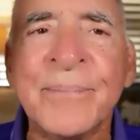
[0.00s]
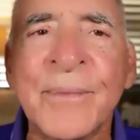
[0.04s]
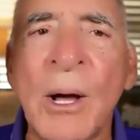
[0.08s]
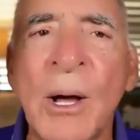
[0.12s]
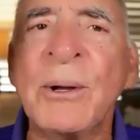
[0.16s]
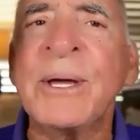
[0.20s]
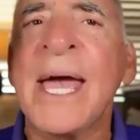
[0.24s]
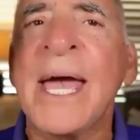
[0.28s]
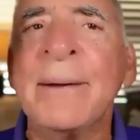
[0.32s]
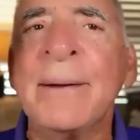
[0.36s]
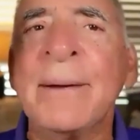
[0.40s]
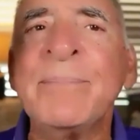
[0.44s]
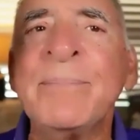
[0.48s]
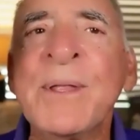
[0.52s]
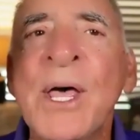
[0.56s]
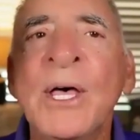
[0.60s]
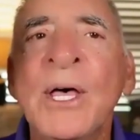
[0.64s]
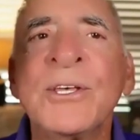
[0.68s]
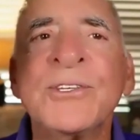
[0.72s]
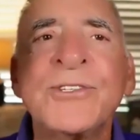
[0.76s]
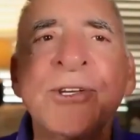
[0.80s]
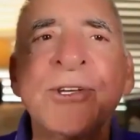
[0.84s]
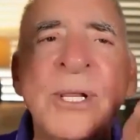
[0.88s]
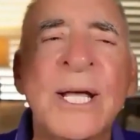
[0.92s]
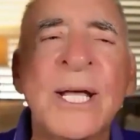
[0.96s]
Okay.
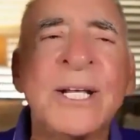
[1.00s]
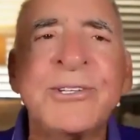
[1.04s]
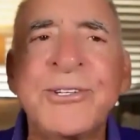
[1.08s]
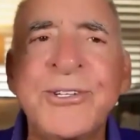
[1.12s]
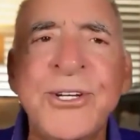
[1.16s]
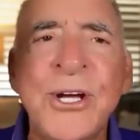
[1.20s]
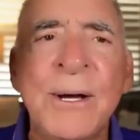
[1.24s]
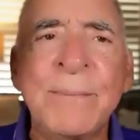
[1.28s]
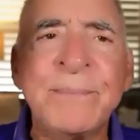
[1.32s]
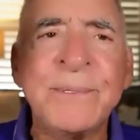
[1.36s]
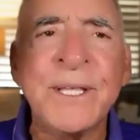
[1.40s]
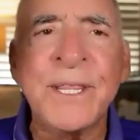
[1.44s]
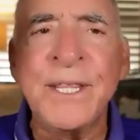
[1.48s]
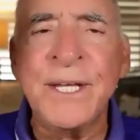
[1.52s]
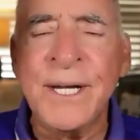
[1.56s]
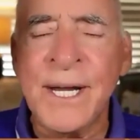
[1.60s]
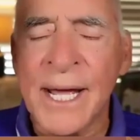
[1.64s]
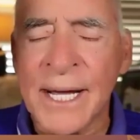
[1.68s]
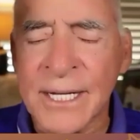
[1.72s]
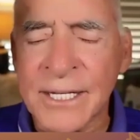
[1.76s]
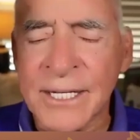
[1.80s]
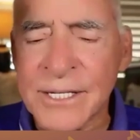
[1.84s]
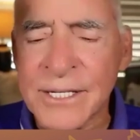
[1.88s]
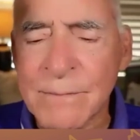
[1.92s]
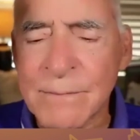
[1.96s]
So let's jump to the
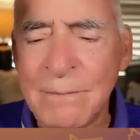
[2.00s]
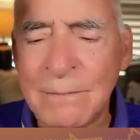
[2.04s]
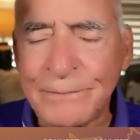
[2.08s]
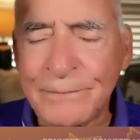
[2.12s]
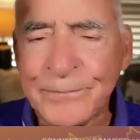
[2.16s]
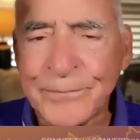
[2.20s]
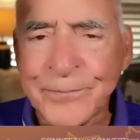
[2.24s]
next.